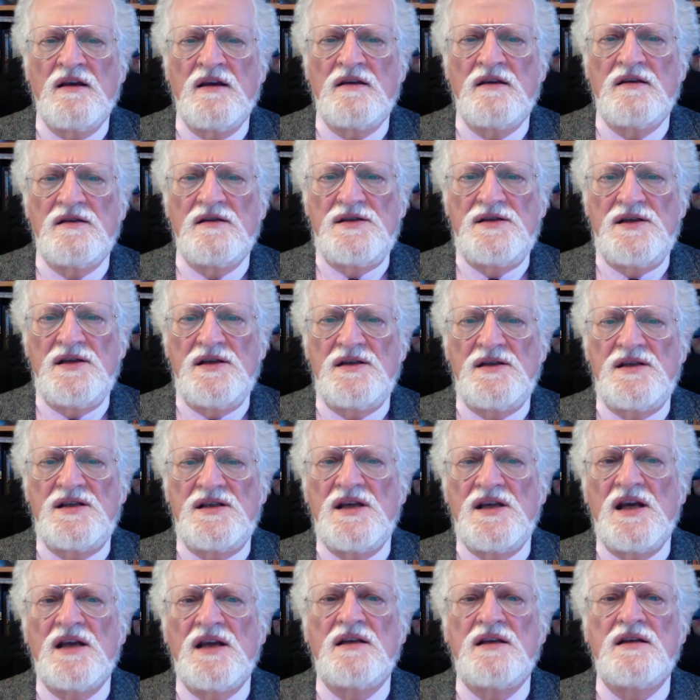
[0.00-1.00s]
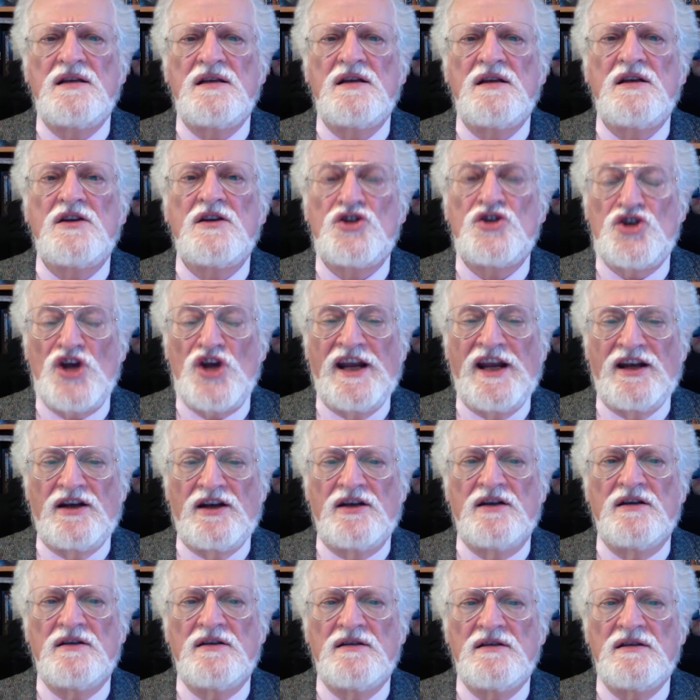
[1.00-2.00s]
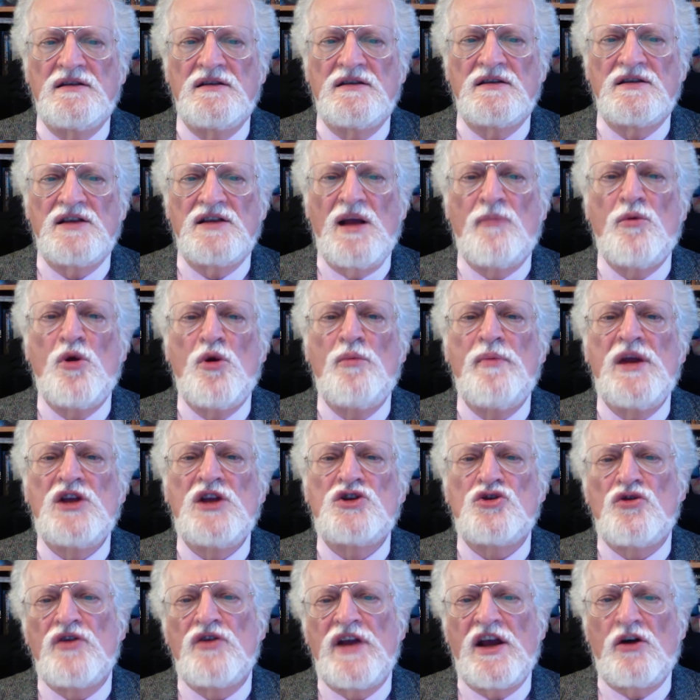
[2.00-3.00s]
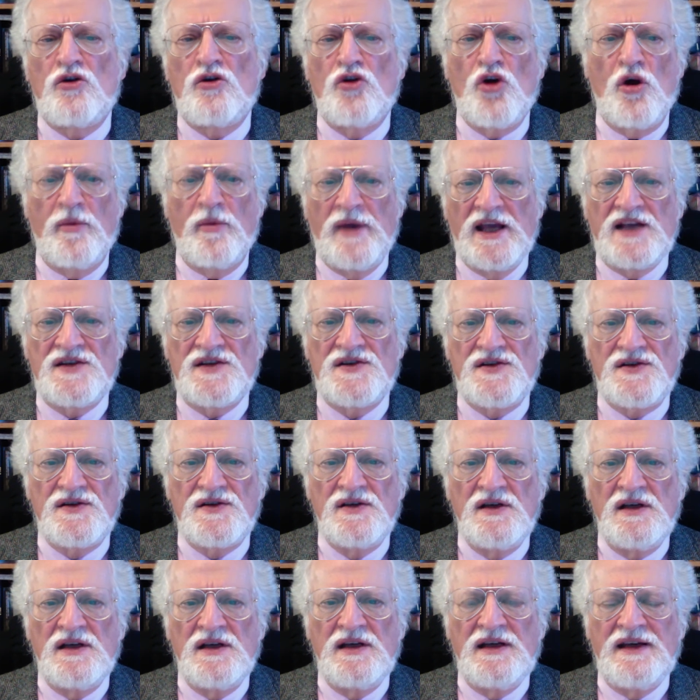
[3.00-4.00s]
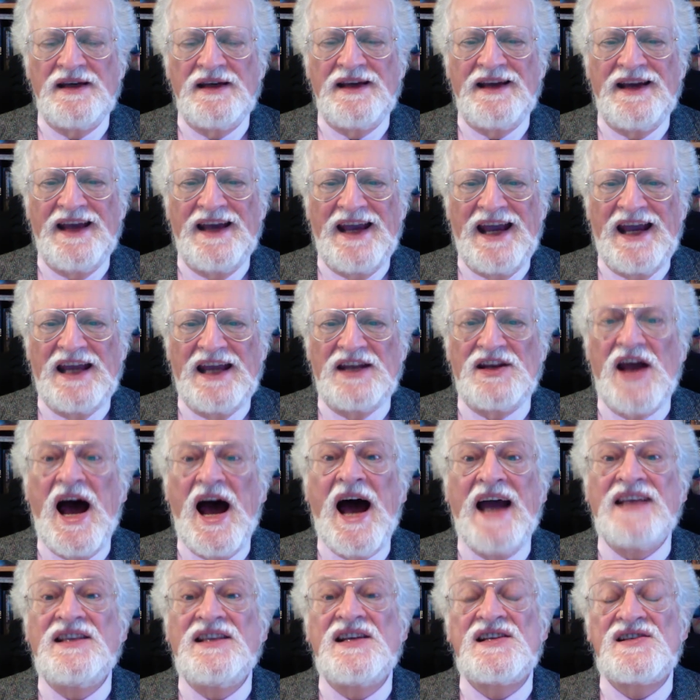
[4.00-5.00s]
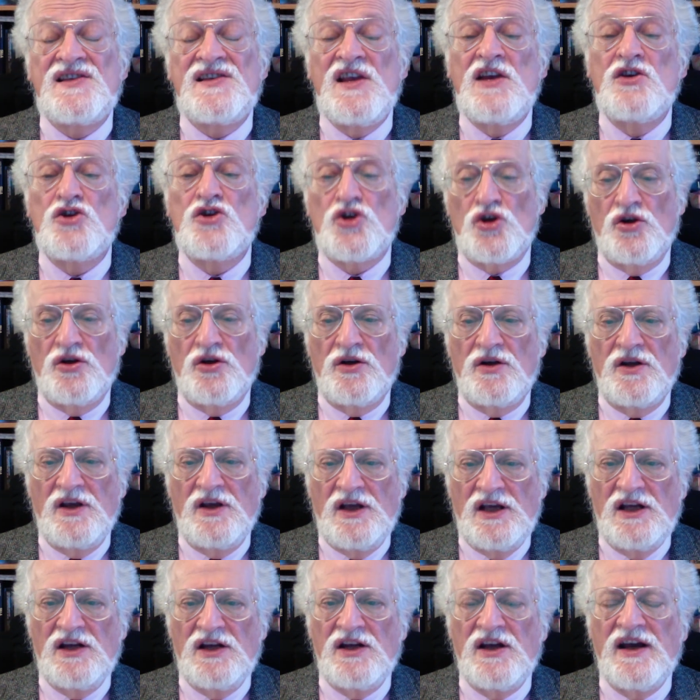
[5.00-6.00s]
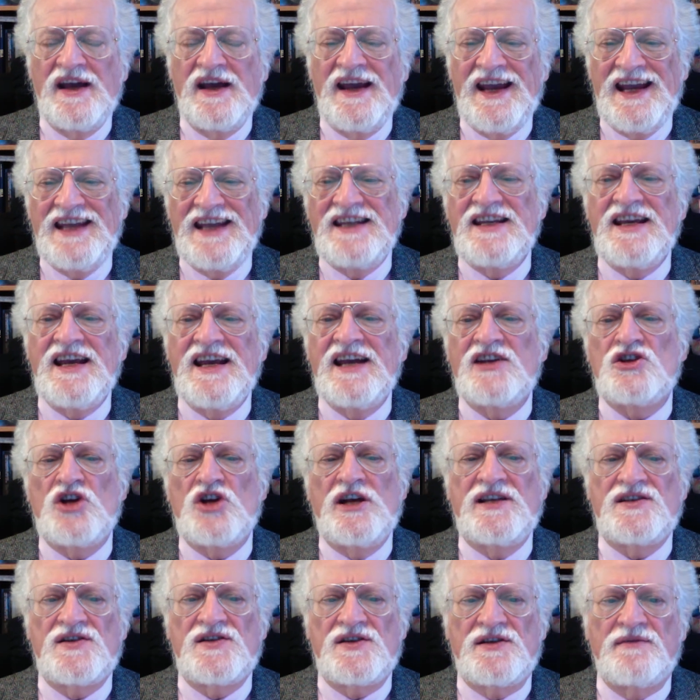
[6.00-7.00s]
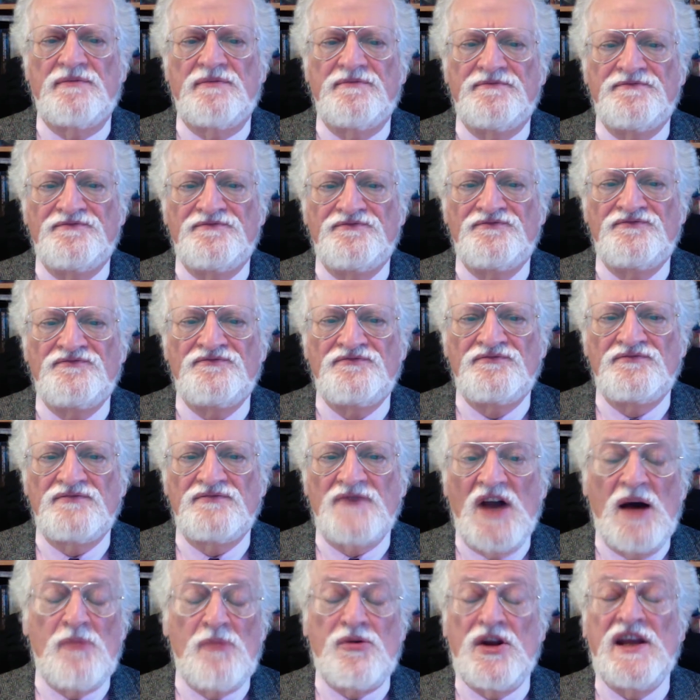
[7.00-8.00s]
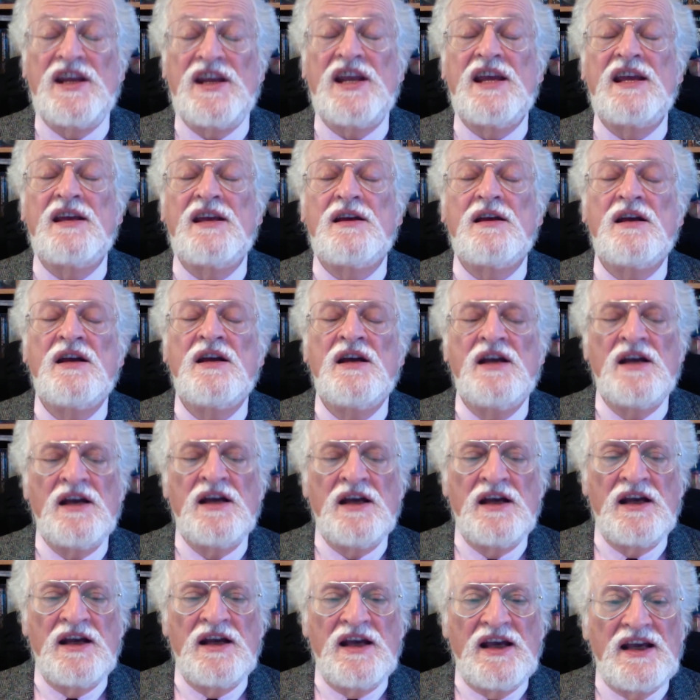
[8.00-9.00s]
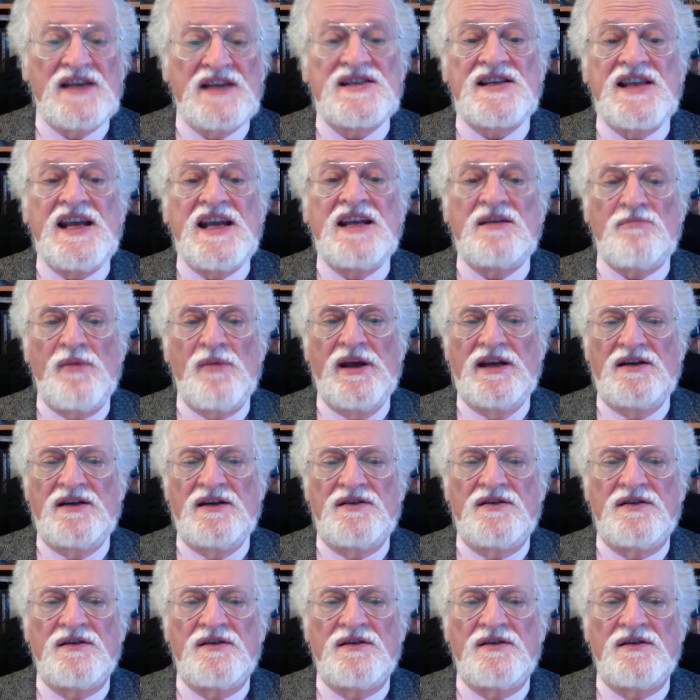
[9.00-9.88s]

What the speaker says: Ji-Tsien Chen, double major in economics and high distinction in ATHS. I'm reading his statement.